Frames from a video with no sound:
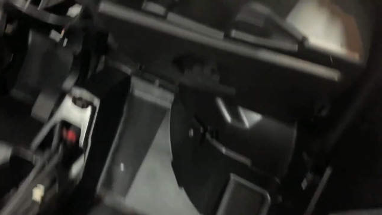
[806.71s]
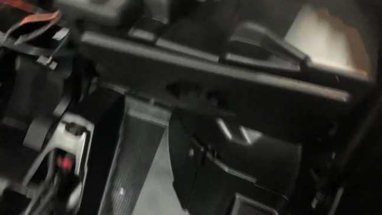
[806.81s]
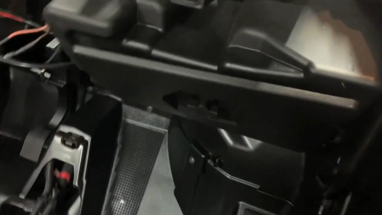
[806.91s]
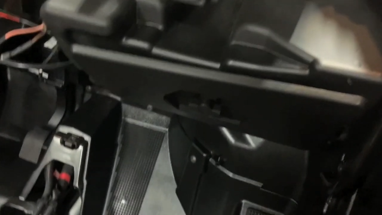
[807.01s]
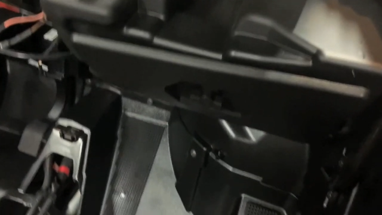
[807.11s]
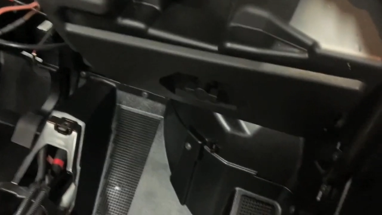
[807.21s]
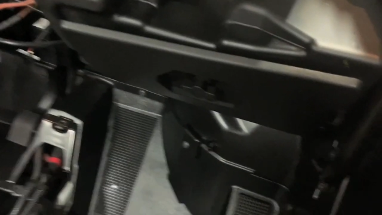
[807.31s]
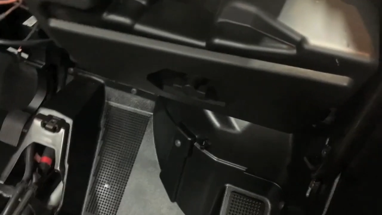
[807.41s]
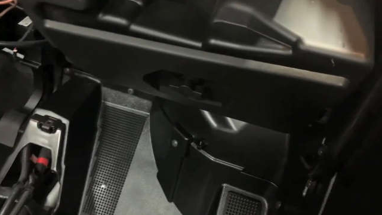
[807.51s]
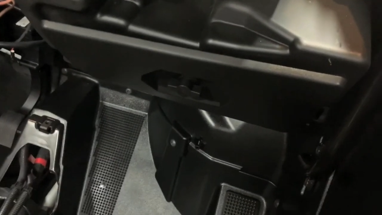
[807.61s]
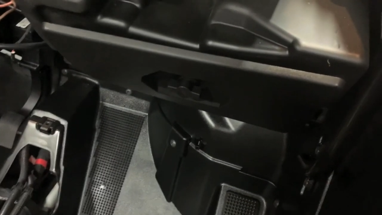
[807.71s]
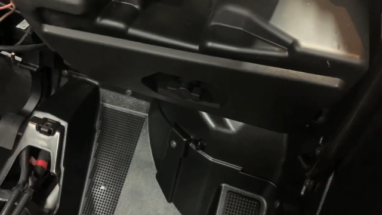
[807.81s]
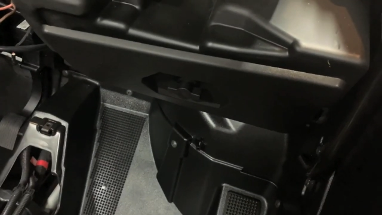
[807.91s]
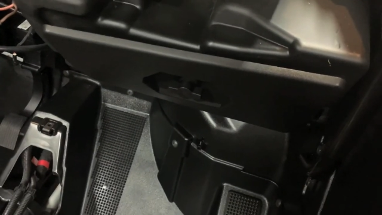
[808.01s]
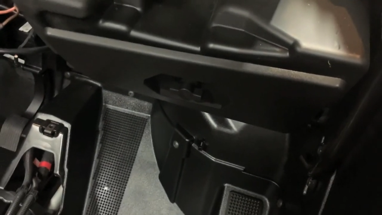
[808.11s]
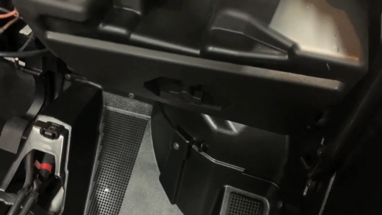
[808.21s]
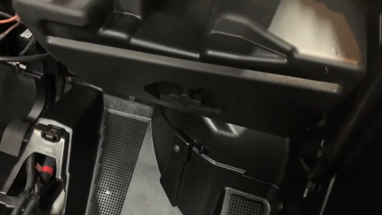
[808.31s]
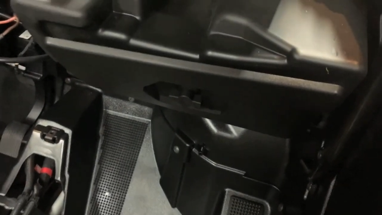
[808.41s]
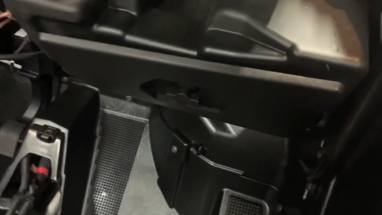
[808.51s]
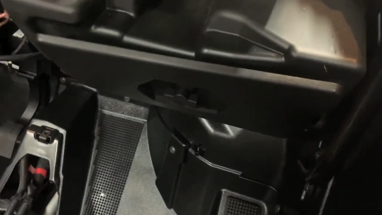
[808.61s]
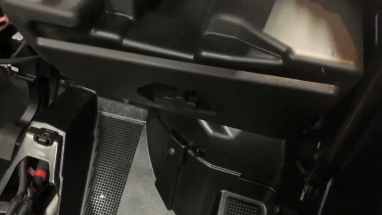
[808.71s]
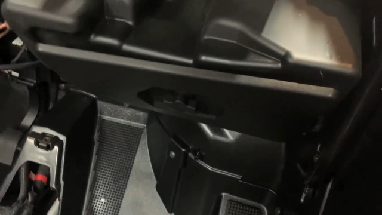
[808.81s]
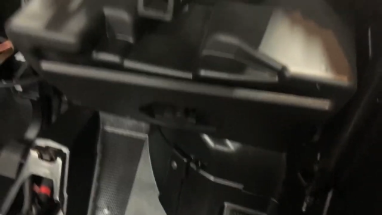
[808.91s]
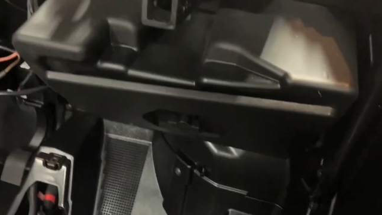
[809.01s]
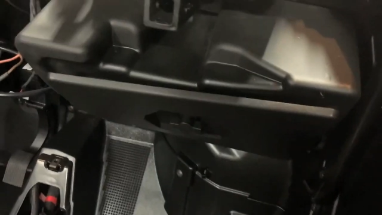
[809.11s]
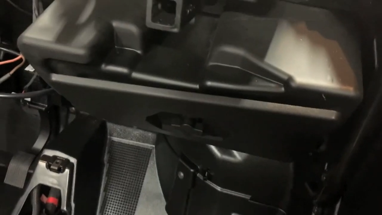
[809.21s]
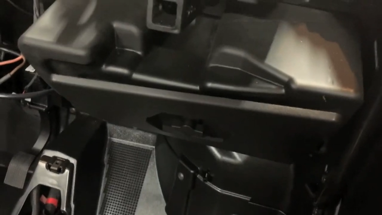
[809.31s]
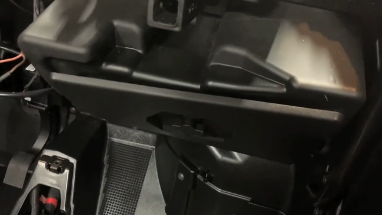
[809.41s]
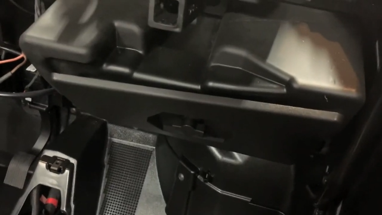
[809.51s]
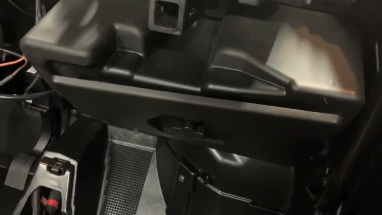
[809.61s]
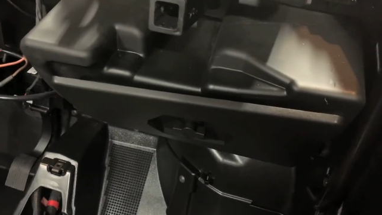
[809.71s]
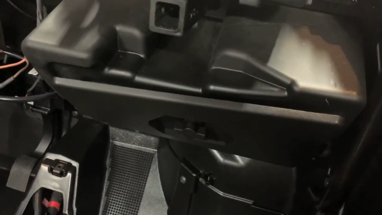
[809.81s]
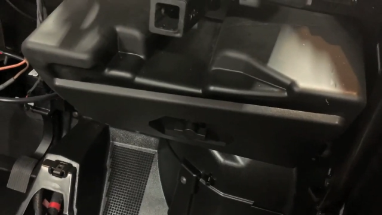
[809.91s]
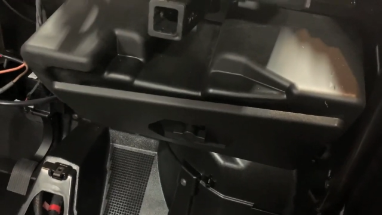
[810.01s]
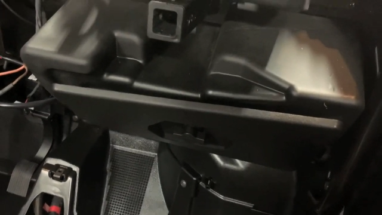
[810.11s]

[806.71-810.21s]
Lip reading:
Nobody's mouth can be seen.